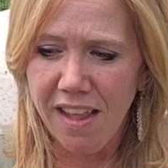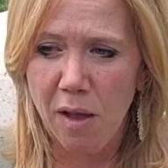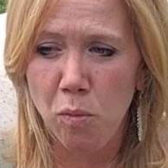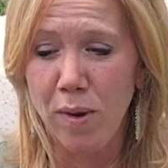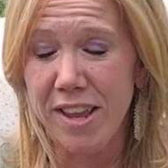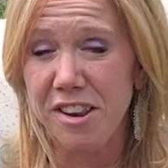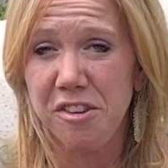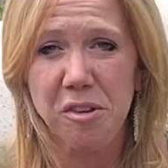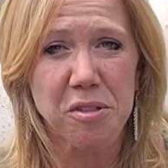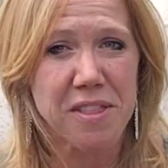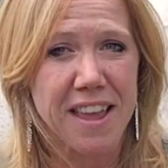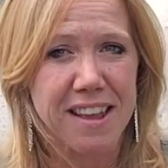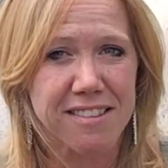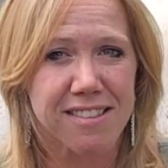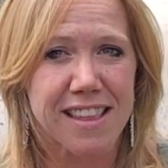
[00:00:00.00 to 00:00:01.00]
We can do
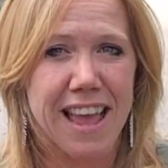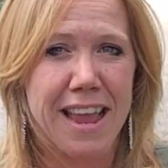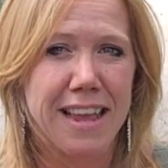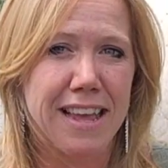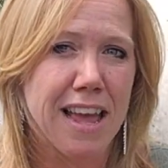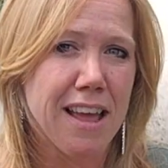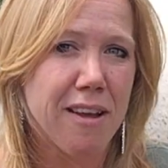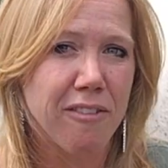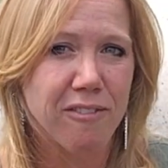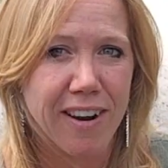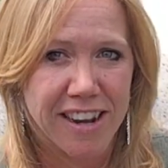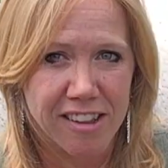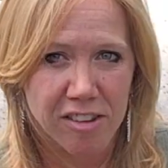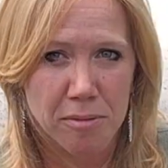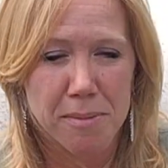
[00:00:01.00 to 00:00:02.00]
things like
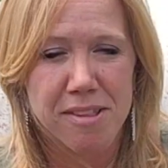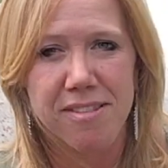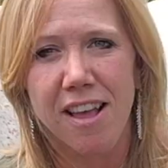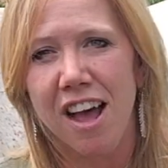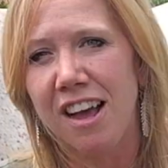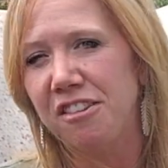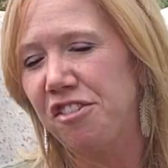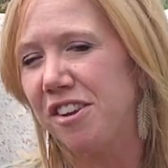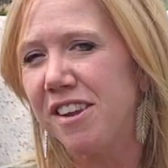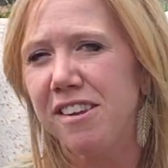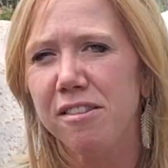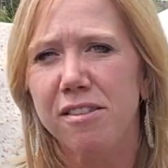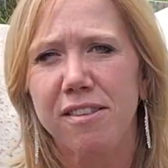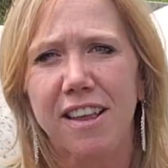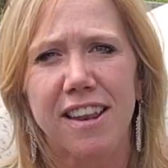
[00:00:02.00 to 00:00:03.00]
regular
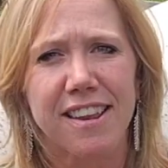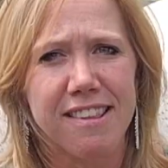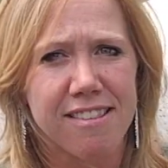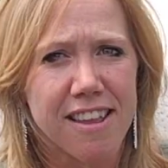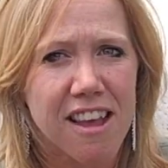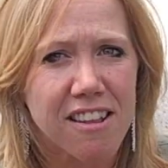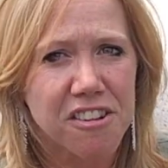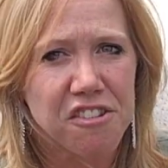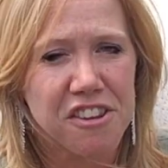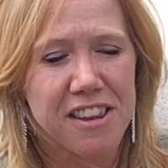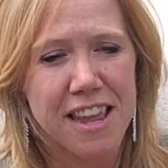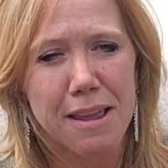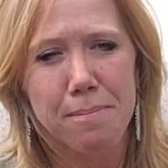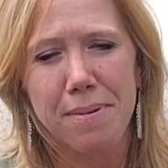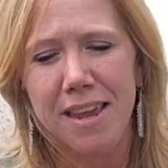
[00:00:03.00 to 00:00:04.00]
massages, kinesiology
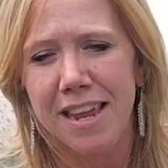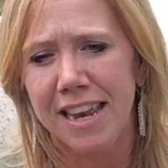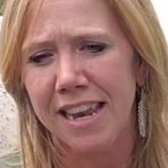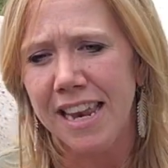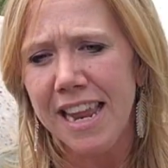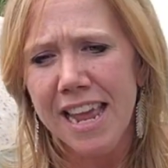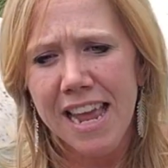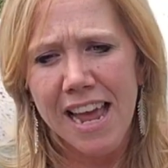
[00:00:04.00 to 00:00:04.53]
taping,